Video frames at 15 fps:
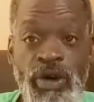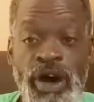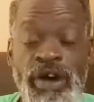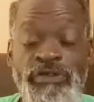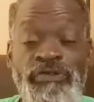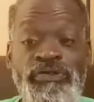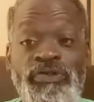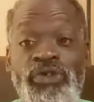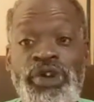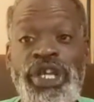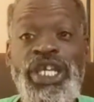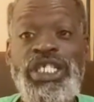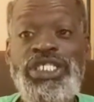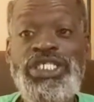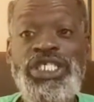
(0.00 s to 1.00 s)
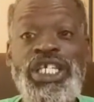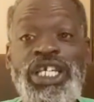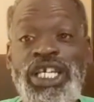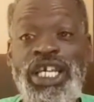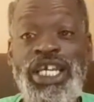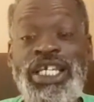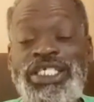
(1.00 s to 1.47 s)
a free
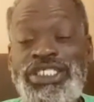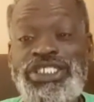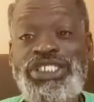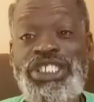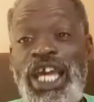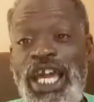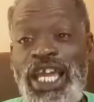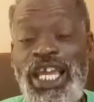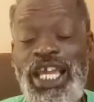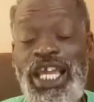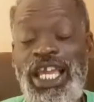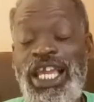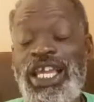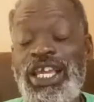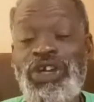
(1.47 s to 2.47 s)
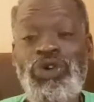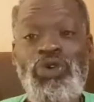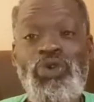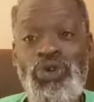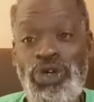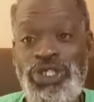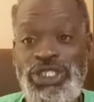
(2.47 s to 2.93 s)
GNJ
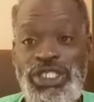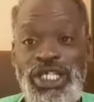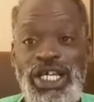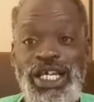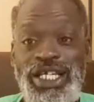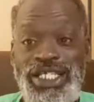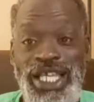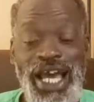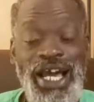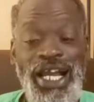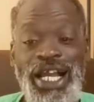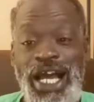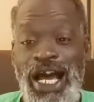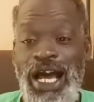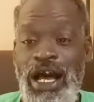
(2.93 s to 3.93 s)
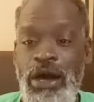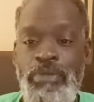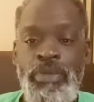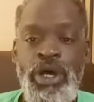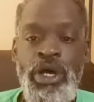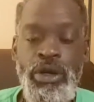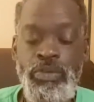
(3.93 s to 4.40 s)
course.com,
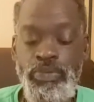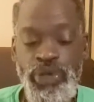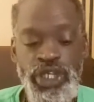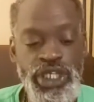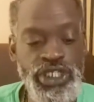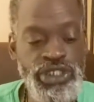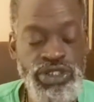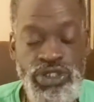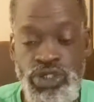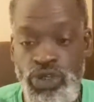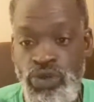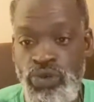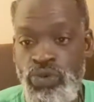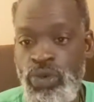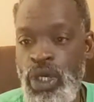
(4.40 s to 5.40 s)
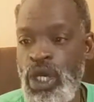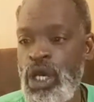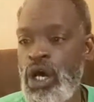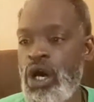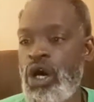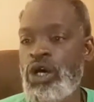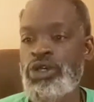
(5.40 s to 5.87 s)
please do.
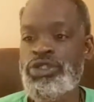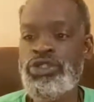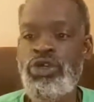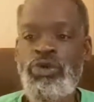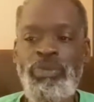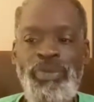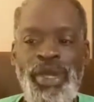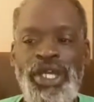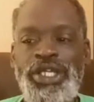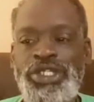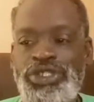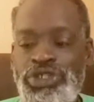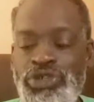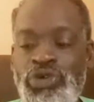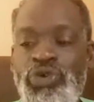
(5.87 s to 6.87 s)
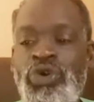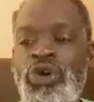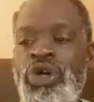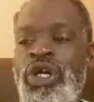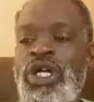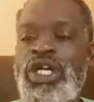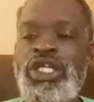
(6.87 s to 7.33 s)
Also, make
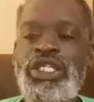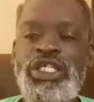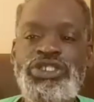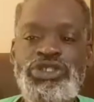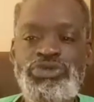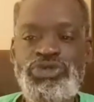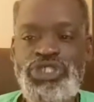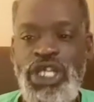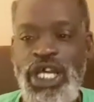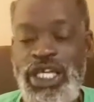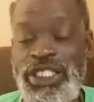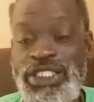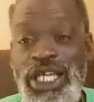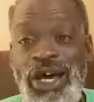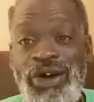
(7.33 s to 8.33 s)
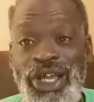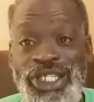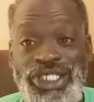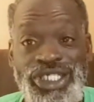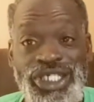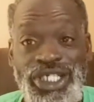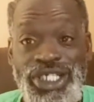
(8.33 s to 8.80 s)
sure that you check us out
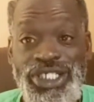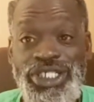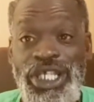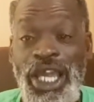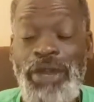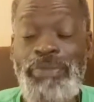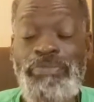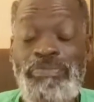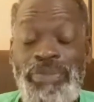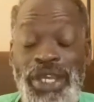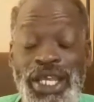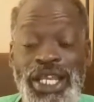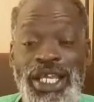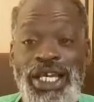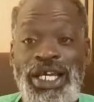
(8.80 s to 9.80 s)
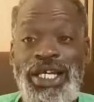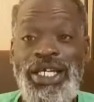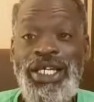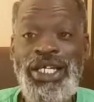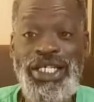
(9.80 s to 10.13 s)
at gnjmedia.live.